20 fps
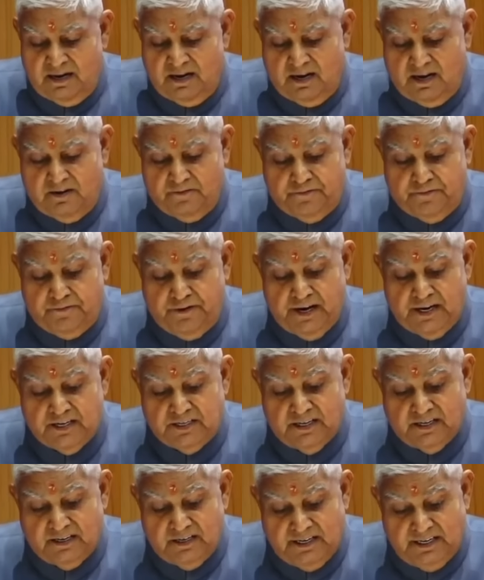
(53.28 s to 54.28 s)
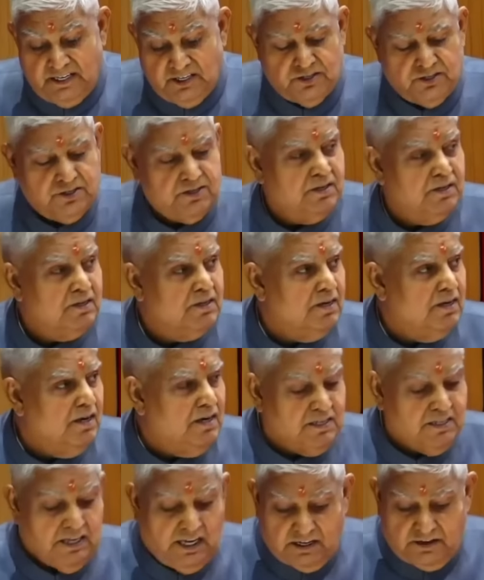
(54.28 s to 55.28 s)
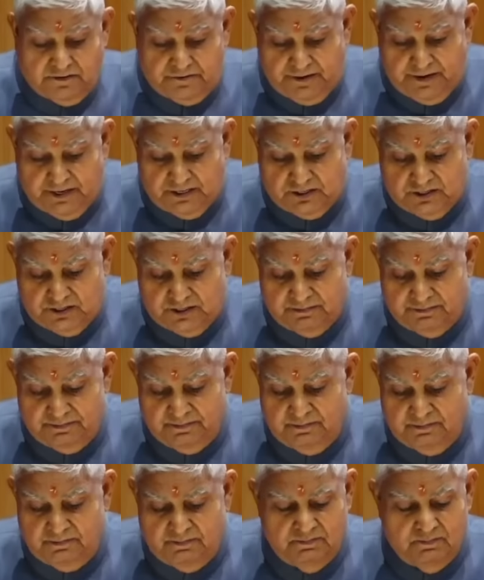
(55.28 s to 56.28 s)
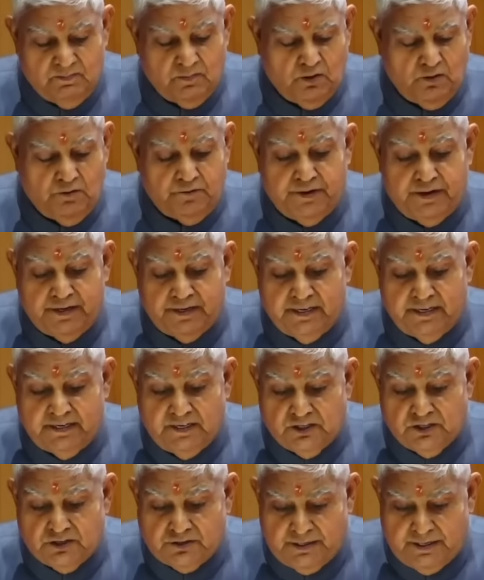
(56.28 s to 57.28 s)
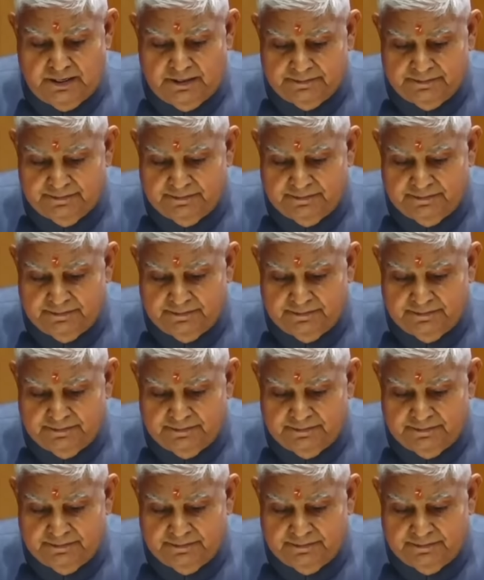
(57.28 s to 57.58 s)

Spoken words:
a phase unleashed, a dark phase of Indian history.